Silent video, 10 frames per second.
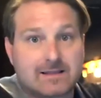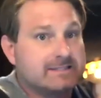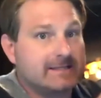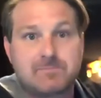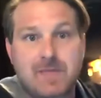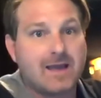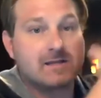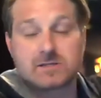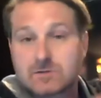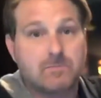keep that
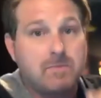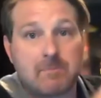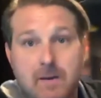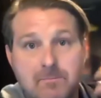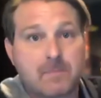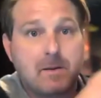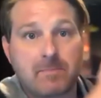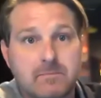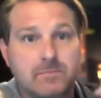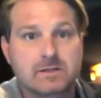engine pop, pop, pop, pop,
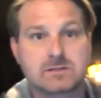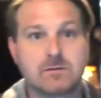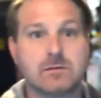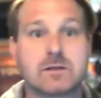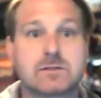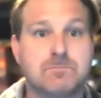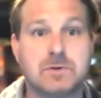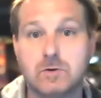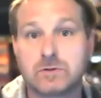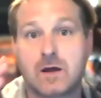pop. Let's
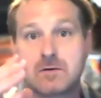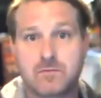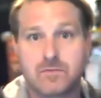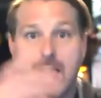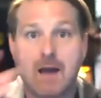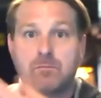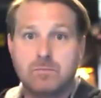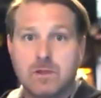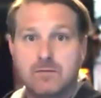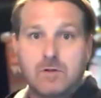build on that
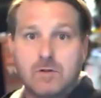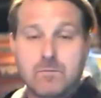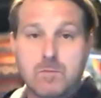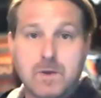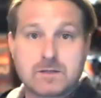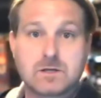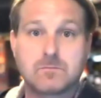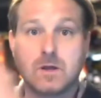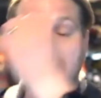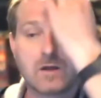level of momentum
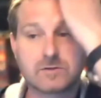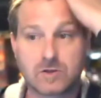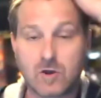to go